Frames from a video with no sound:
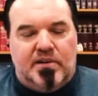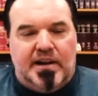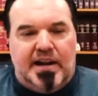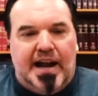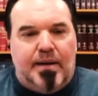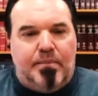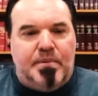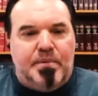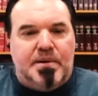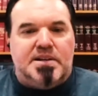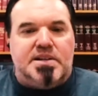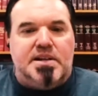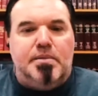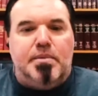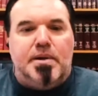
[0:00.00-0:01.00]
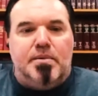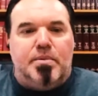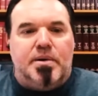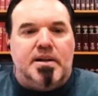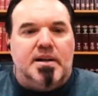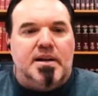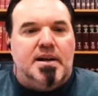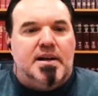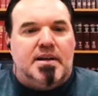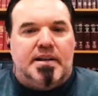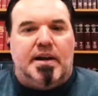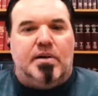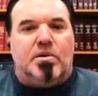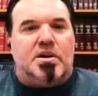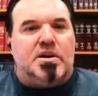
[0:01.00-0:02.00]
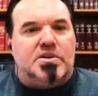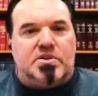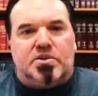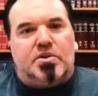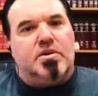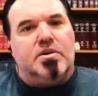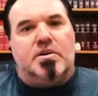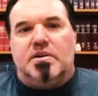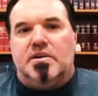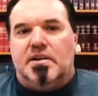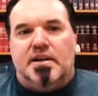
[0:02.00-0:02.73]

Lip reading: happy to see me, but they were concerned,